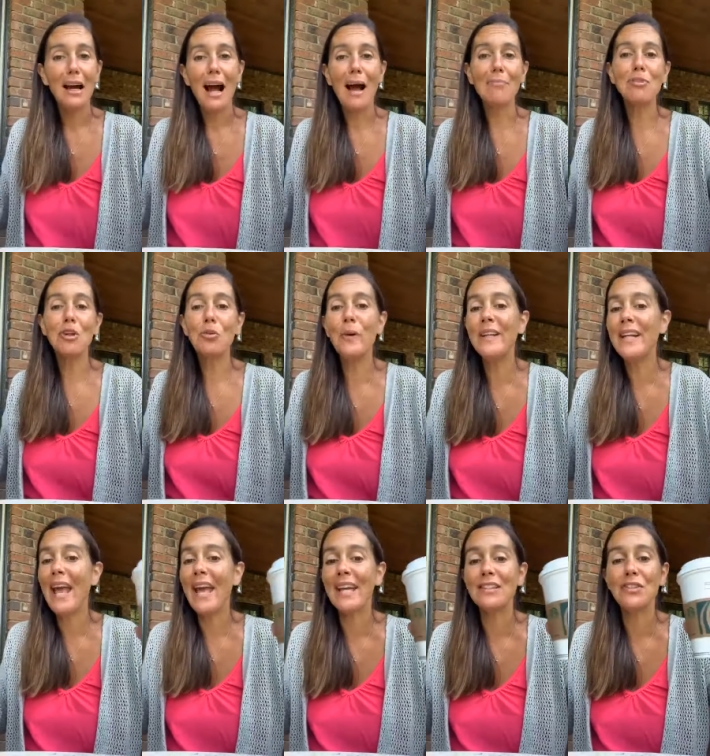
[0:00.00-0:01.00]
I'm the queen
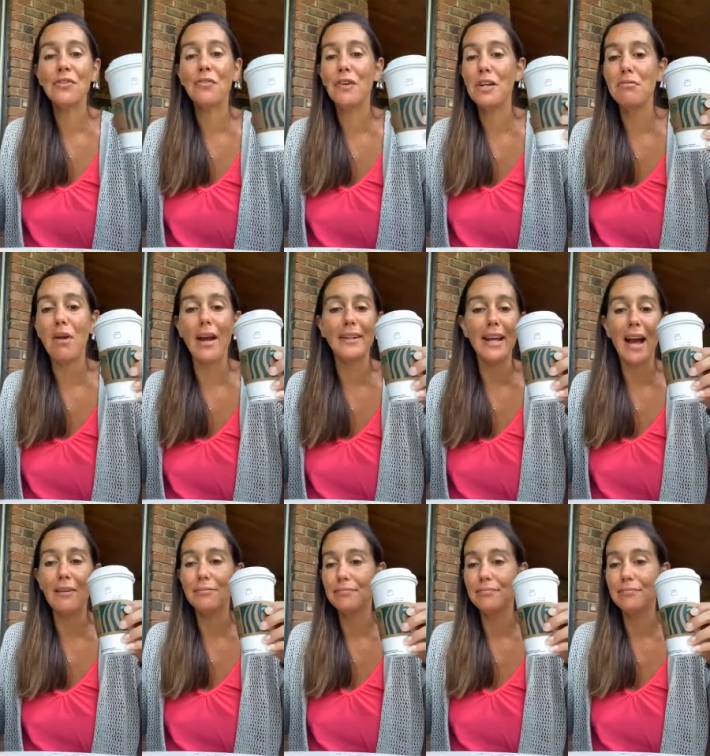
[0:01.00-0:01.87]
of hands free right now.